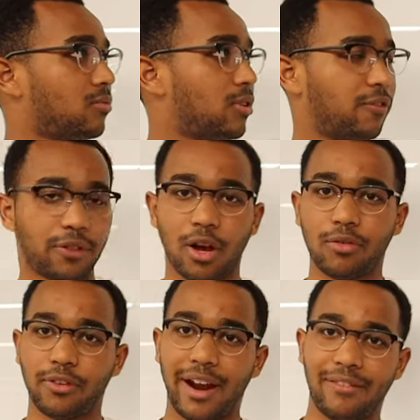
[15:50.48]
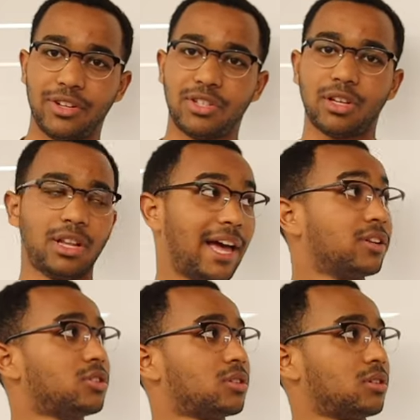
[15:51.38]
the flow for every single
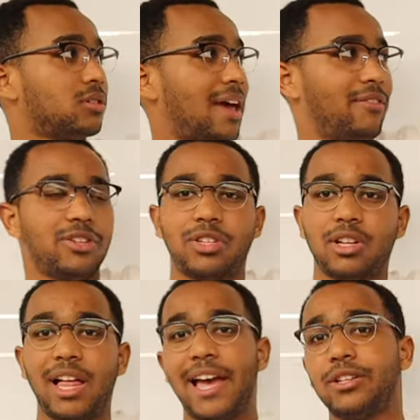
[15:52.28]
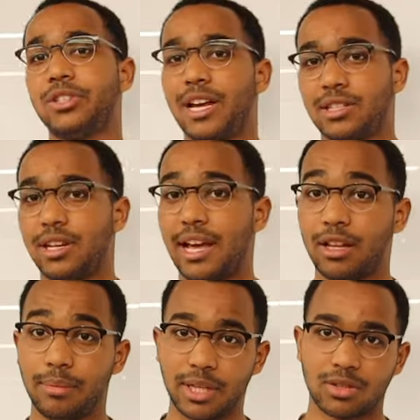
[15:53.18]
edge, every single edge that's an
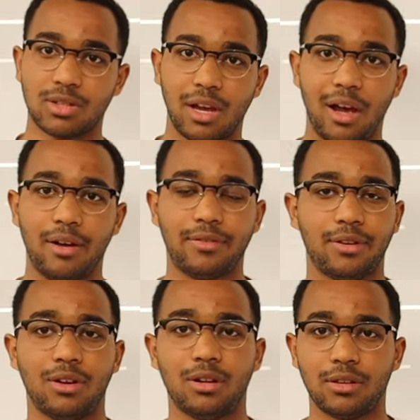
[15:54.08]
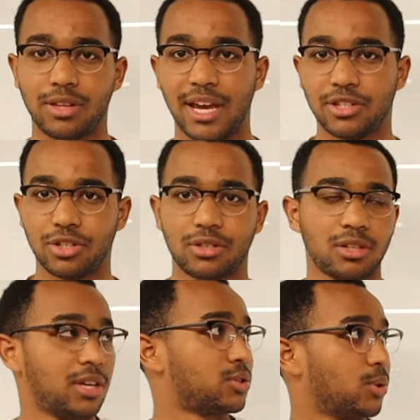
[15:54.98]
element of the
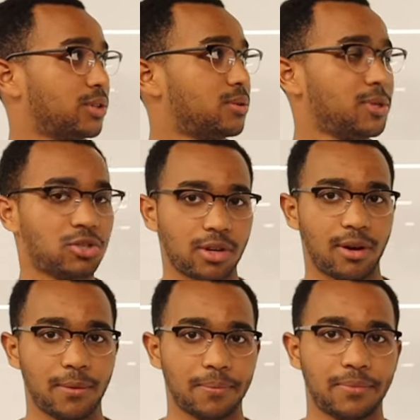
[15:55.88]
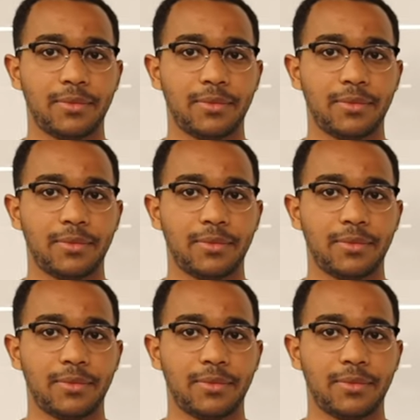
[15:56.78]
edges is going to be zero.